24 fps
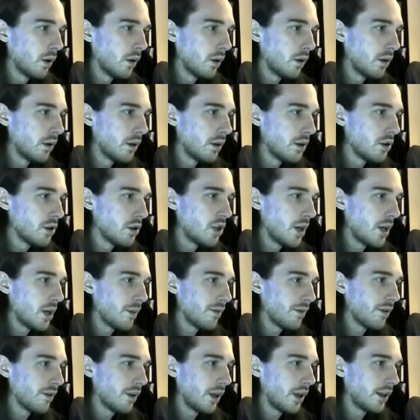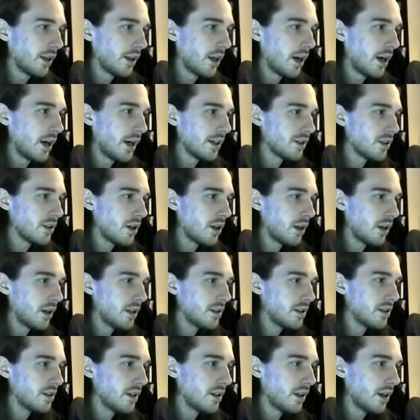the shape for like the eye
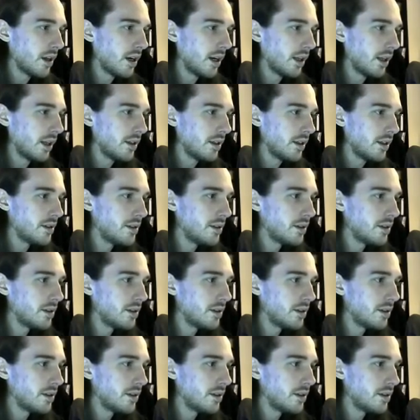sockets and the eyelids.